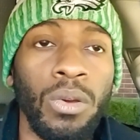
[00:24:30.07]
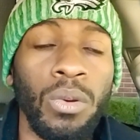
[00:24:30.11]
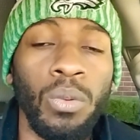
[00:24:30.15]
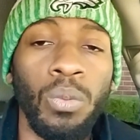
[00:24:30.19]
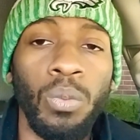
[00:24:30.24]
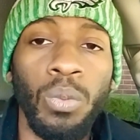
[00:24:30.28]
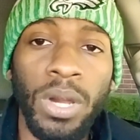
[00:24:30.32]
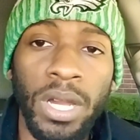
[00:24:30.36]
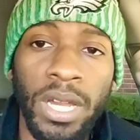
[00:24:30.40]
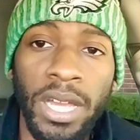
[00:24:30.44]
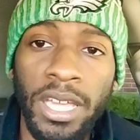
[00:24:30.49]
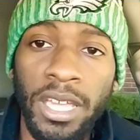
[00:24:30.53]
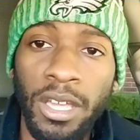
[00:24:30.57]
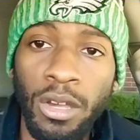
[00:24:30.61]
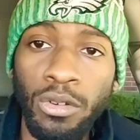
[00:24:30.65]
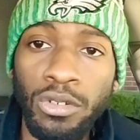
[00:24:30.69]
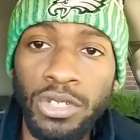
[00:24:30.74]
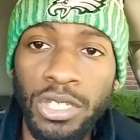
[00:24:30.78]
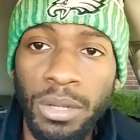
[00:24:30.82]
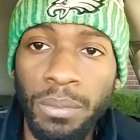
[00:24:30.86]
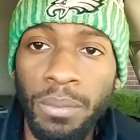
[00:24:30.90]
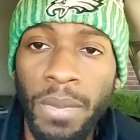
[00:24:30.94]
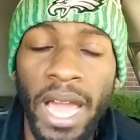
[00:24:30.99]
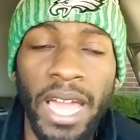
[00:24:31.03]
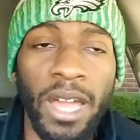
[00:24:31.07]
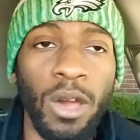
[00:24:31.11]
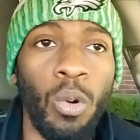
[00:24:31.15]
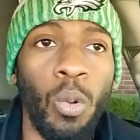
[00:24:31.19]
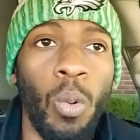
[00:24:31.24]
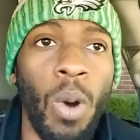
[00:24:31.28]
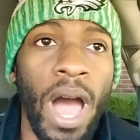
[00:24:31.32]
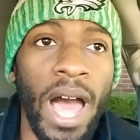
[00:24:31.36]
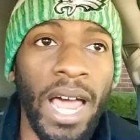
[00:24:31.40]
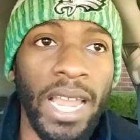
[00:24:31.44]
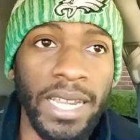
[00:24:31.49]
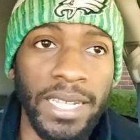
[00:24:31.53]
We could use a Mike
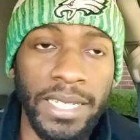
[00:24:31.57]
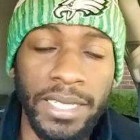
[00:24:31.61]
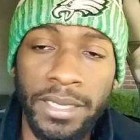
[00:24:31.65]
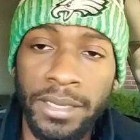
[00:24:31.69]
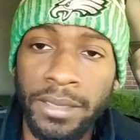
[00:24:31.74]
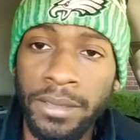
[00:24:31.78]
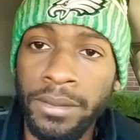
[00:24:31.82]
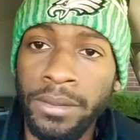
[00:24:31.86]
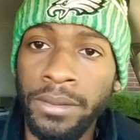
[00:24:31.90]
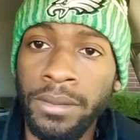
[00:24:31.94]
Wallace.